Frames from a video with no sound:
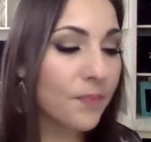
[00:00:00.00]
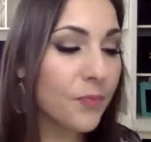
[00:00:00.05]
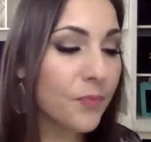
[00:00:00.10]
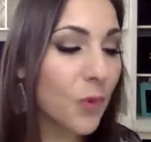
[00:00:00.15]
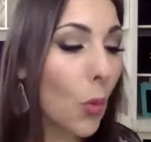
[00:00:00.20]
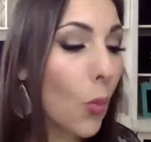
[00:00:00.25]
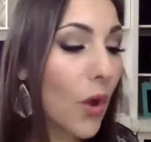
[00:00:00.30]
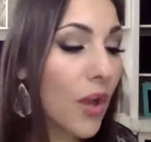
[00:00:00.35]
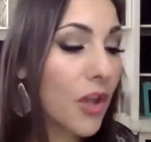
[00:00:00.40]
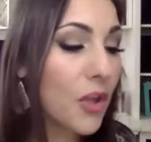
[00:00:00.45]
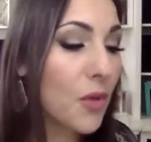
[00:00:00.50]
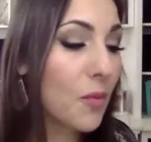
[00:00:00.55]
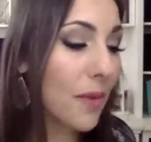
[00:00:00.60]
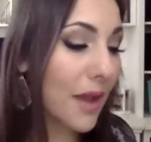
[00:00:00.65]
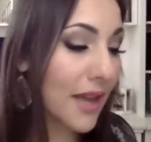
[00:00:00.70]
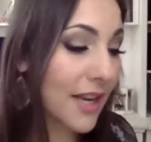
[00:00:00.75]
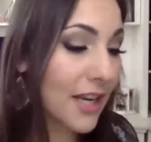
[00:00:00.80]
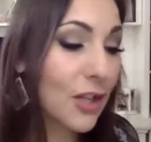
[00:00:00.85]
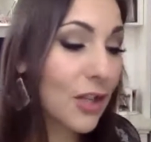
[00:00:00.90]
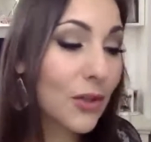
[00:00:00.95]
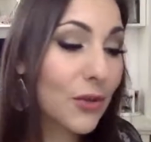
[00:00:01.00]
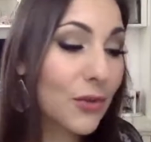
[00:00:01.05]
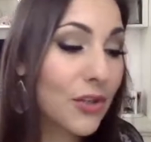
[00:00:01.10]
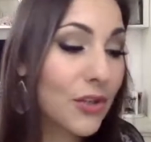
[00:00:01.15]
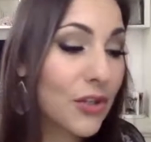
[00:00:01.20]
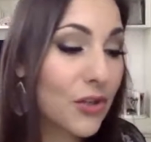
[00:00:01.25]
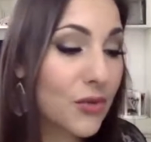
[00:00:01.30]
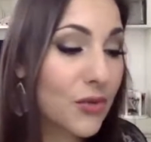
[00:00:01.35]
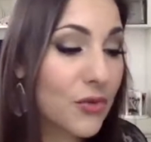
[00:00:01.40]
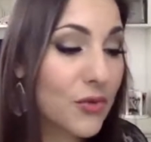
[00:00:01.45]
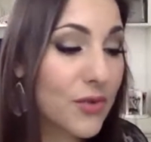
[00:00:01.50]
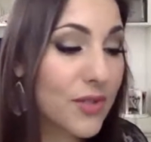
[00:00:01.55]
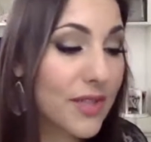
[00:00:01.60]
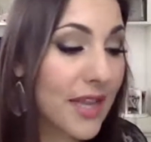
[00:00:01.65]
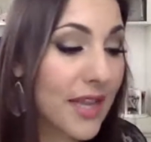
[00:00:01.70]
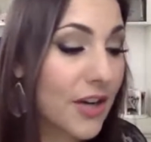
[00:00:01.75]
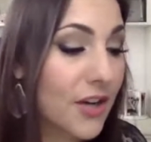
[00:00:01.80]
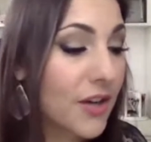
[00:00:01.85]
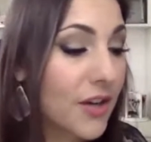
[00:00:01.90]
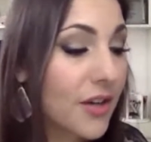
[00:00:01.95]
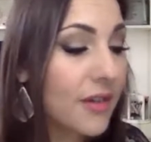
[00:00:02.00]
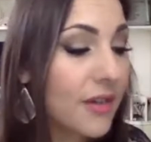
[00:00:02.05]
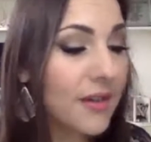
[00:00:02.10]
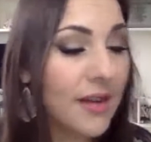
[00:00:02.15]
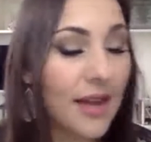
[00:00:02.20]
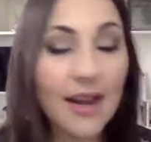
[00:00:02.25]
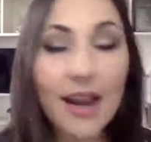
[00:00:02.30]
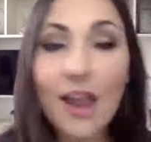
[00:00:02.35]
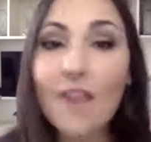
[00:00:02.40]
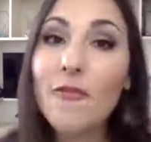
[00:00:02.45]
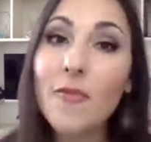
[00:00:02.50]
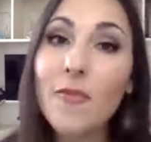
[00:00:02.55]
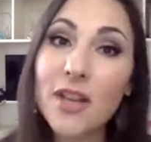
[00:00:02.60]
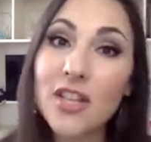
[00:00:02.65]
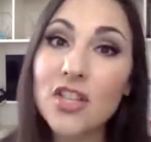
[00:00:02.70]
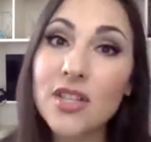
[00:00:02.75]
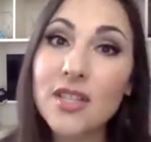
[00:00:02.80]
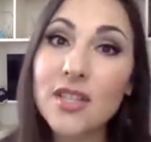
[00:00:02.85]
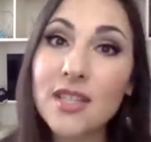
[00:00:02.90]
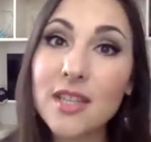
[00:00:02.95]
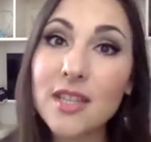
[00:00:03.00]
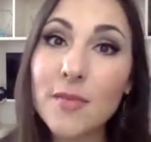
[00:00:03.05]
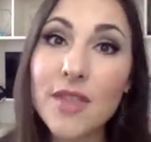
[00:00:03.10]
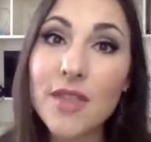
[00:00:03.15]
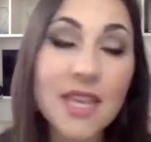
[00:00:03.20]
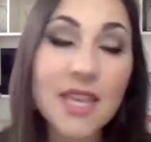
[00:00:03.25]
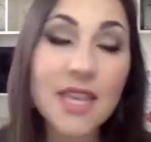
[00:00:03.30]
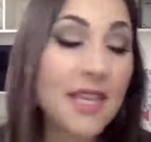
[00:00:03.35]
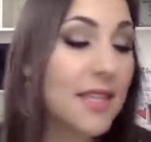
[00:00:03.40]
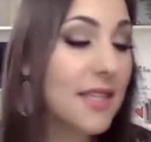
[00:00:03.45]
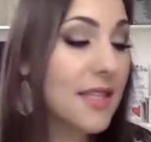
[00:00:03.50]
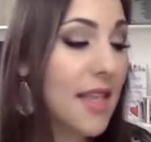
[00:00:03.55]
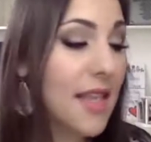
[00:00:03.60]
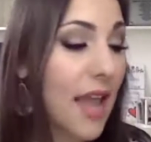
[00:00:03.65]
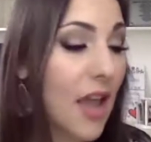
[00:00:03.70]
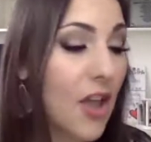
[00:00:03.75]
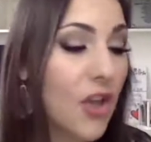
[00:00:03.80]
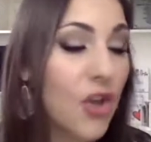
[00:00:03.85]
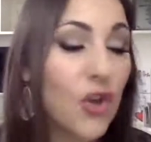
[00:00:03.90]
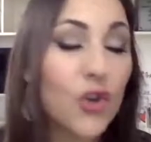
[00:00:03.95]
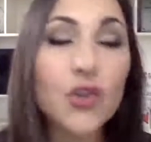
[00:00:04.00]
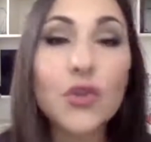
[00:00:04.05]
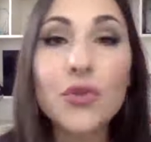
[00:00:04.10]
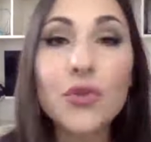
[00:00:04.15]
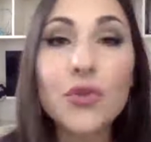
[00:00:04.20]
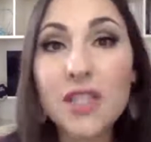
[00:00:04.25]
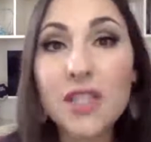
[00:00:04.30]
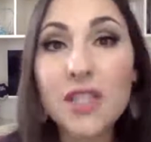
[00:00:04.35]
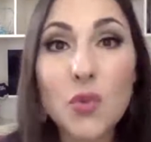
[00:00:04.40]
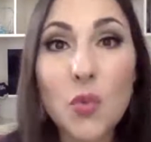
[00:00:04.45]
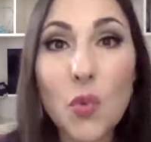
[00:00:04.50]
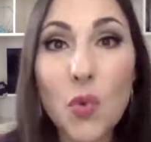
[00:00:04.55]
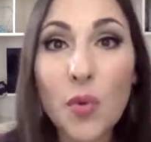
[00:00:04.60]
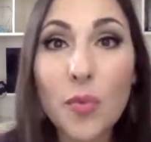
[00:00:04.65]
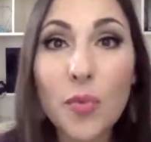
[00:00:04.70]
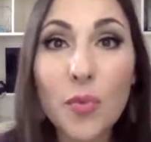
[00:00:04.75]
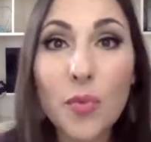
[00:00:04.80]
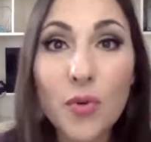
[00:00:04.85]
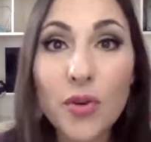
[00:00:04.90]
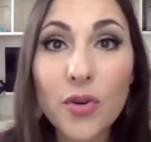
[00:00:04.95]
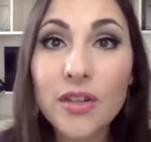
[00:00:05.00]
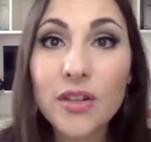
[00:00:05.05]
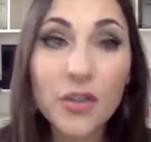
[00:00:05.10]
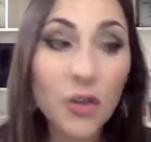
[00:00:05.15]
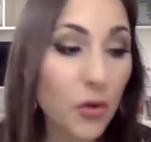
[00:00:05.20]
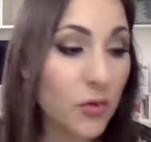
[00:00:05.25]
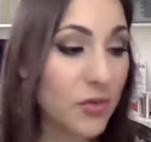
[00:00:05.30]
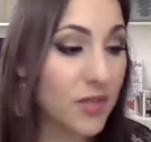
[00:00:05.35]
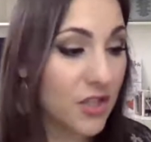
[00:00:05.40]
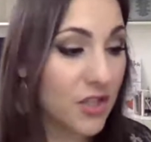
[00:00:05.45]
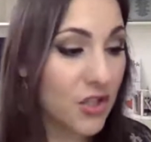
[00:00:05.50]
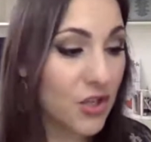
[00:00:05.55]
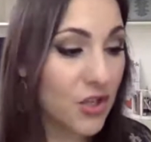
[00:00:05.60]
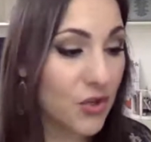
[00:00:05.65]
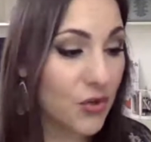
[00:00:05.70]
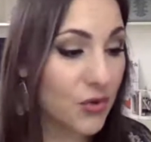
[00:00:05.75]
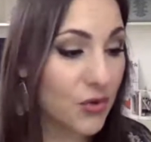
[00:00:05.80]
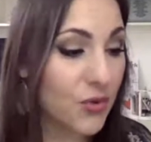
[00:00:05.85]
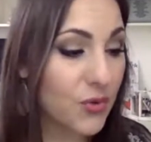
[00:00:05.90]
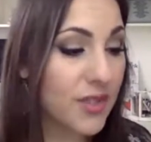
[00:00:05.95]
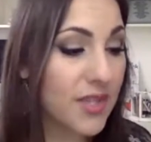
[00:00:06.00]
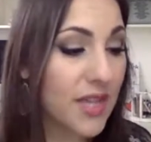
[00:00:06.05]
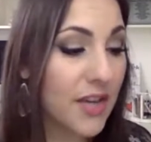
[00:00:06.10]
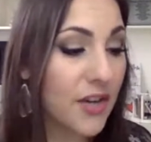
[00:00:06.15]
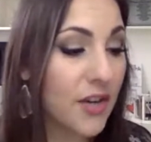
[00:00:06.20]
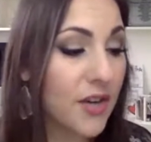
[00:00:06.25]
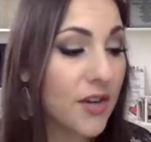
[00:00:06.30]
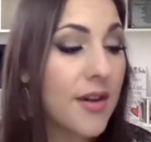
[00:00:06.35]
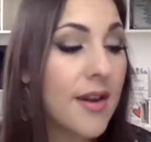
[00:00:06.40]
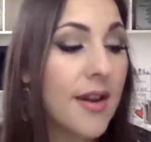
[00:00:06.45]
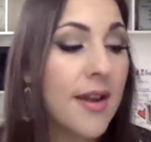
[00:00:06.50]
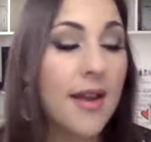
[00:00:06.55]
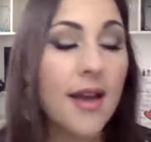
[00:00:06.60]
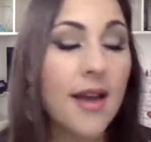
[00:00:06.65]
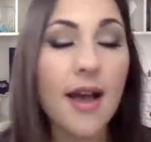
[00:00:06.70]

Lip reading: What you might include in your newsletter, and I've mentioned some of these, your unit scoreboard goes into your newsletter.